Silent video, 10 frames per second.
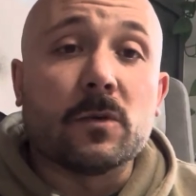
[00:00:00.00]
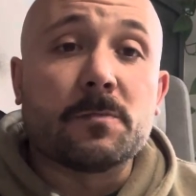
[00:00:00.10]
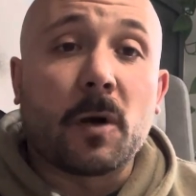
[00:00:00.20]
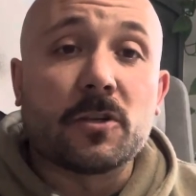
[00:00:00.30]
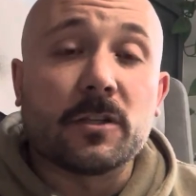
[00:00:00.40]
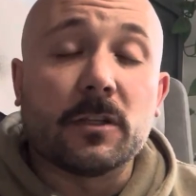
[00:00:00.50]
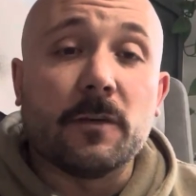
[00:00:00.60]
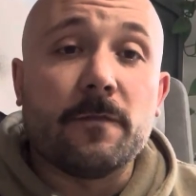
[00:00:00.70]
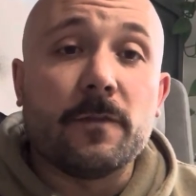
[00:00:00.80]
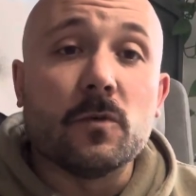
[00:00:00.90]
was partially
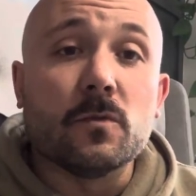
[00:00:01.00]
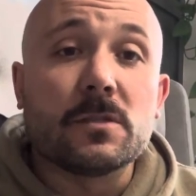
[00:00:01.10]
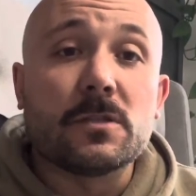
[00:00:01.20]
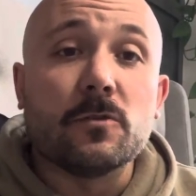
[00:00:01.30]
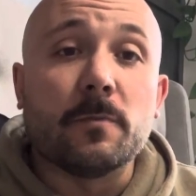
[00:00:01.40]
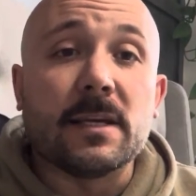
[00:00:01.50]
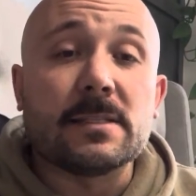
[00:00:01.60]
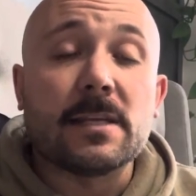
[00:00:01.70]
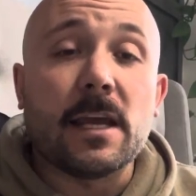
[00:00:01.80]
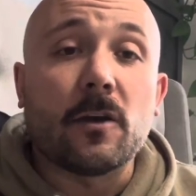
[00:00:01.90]
fused to my
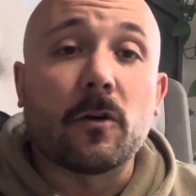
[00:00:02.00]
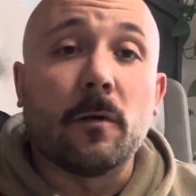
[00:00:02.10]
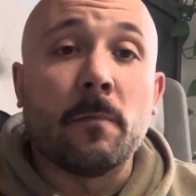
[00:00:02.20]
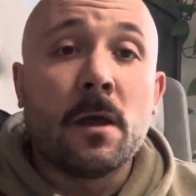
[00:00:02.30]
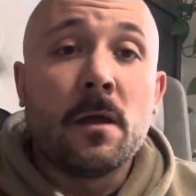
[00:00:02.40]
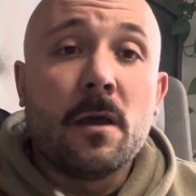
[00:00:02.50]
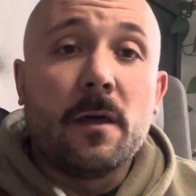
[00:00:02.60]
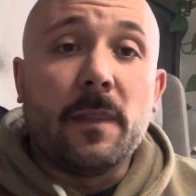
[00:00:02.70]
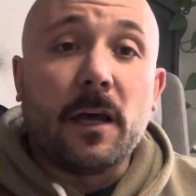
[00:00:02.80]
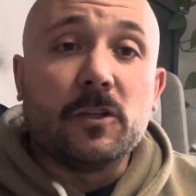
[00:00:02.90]
sacrum.
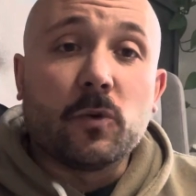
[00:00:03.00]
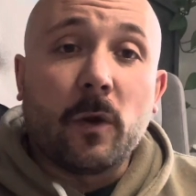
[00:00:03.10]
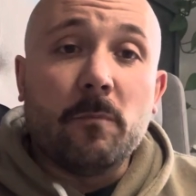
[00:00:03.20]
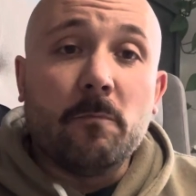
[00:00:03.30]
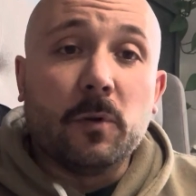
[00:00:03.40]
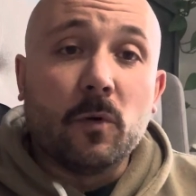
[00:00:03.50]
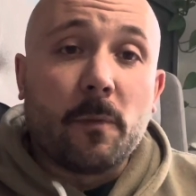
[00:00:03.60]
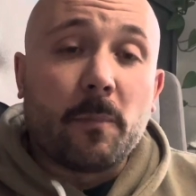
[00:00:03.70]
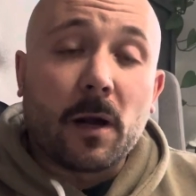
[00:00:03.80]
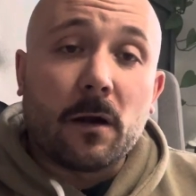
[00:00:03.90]
That joint blew
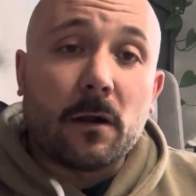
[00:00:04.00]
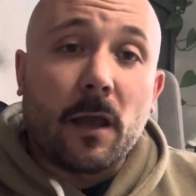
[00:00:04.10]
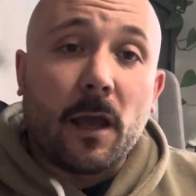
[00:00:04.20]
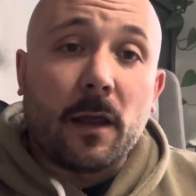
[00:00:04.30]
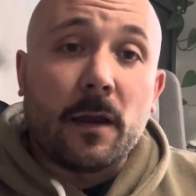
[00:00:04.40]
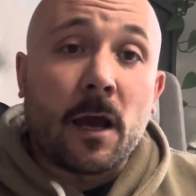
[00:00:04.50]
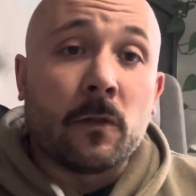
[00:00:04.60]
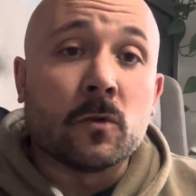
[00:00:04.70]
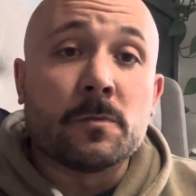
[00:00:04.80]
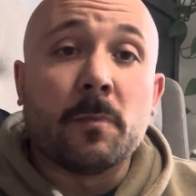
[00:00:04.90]
apart, and now
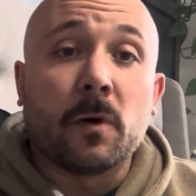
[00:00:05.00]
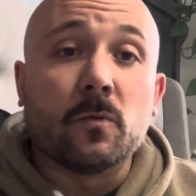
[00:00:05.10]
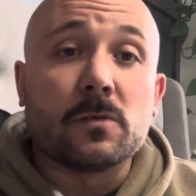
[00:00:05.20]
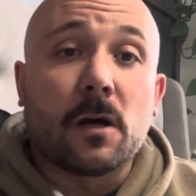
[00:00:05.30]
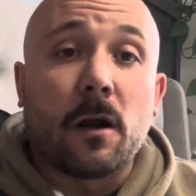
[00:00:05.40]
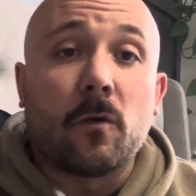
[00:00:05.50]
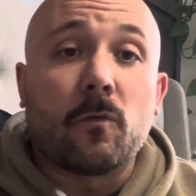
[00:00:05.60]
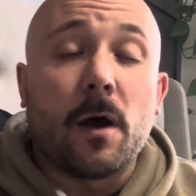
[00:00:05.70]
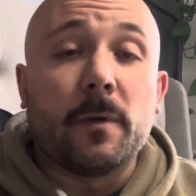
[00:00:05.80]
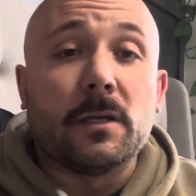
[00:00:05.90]
those bones are
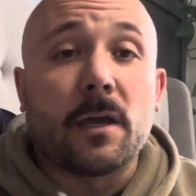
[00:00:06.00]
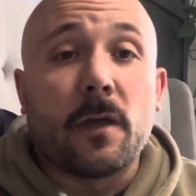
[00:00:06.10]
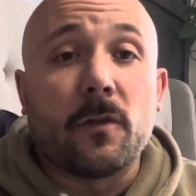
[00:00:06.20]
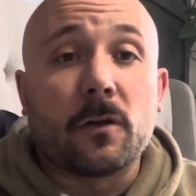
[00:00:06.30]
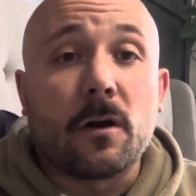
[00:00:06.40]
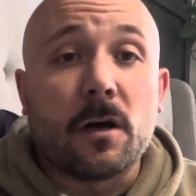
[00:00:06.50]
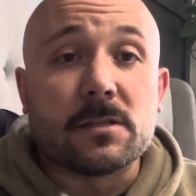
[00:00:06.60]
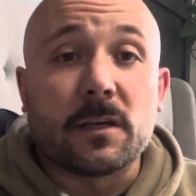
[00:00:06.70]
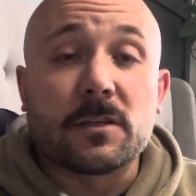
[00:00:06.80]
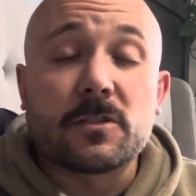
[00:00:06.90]
rubbing together,
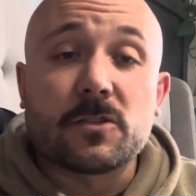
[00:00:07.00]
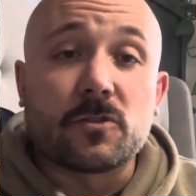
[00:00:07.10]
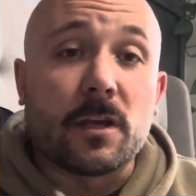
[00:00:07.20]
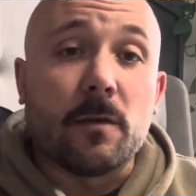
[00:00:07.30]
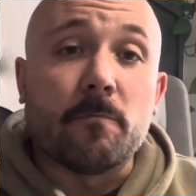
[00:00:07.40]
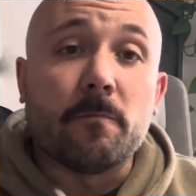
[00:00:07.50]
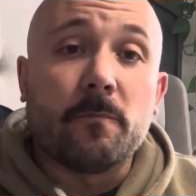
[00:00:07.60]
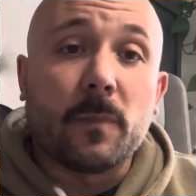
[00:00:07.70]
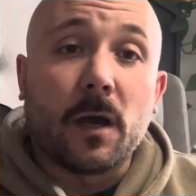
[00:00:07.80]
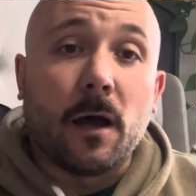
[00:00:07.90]
causing extreme
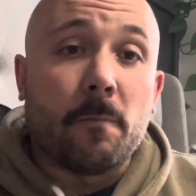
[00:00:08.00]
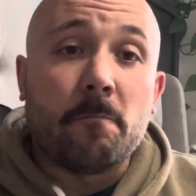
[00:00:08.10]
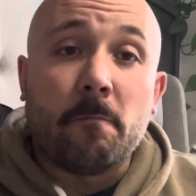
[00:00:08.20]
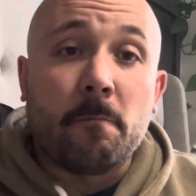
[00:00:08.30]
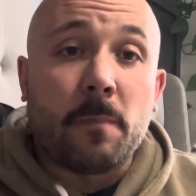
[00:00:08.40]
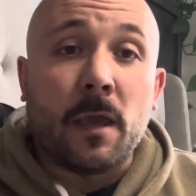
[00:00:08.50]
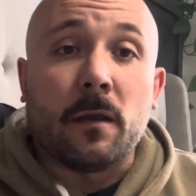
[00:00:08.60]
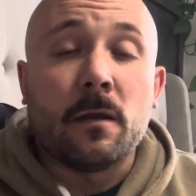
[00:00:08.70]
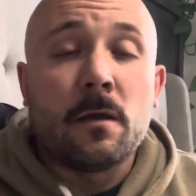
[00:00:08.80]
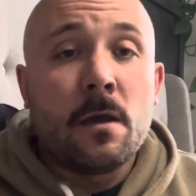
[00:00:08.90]

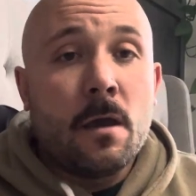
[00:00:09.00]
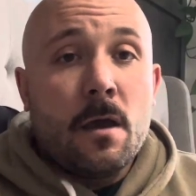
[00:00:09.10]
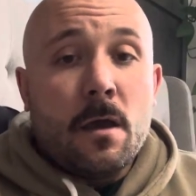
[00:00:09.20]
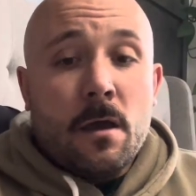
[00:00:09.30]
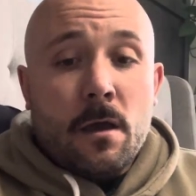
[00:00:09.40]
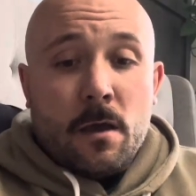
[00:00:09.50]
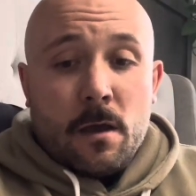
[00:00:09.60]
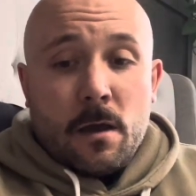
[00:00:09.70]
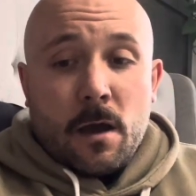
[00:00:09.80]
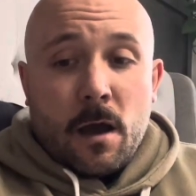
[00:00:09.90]
pain.
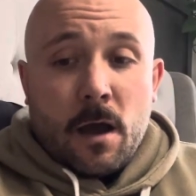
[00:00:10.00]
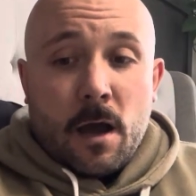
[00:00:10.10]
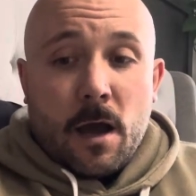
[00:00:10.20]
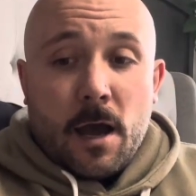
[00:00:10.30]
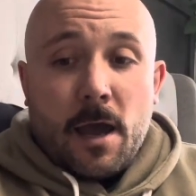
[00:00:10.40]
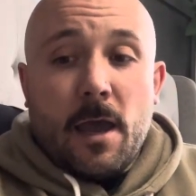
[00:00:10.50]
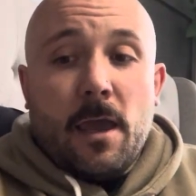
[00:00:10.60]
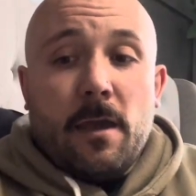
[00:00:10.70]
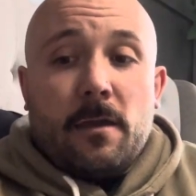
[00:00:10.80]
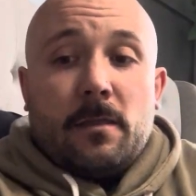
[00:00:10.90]

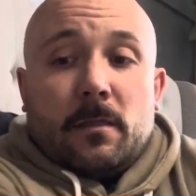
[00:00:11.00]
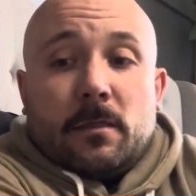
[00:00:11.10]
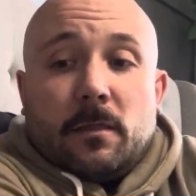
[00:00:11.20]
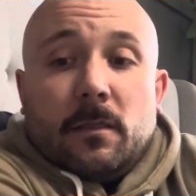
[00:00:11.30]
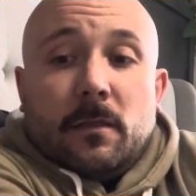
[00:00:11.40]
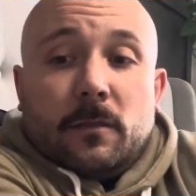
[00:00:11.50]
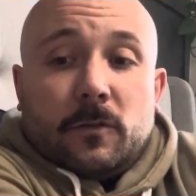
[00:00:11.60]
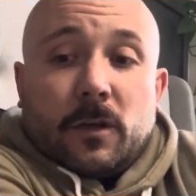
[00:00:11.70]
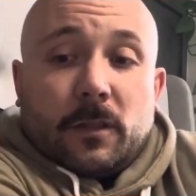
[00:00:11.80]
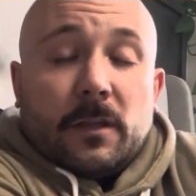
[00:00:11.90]
I
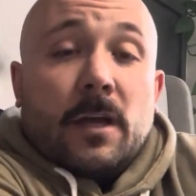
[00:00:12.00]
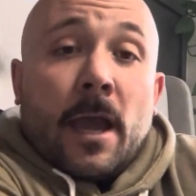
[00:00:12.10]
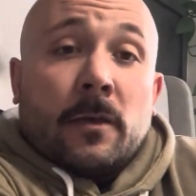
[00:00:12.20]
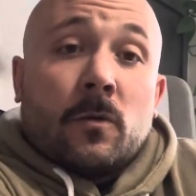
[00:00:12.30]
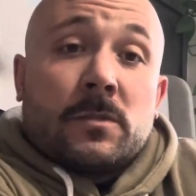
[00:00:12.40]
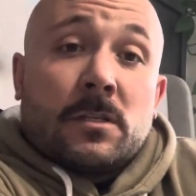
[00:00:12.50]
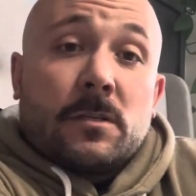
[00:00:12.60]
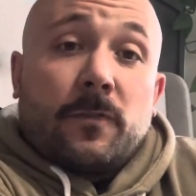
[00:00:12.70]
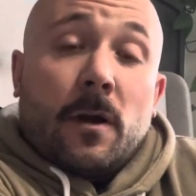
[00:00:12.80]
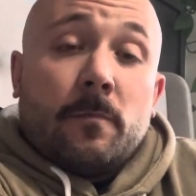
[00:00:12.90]
took the diagnosis
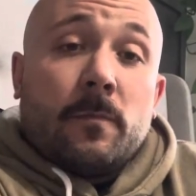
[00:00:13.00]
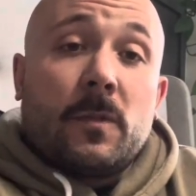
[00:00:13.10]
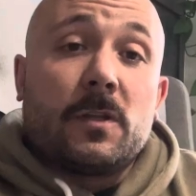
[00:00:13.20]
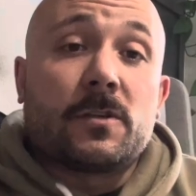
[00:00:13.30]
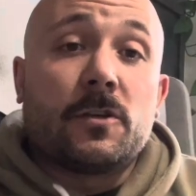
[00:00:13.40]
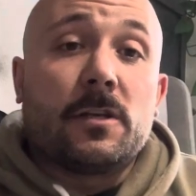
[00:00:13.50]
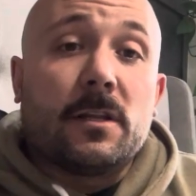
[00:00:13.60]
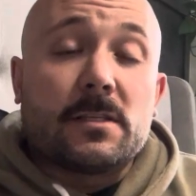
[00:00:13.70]
from the surgeon in the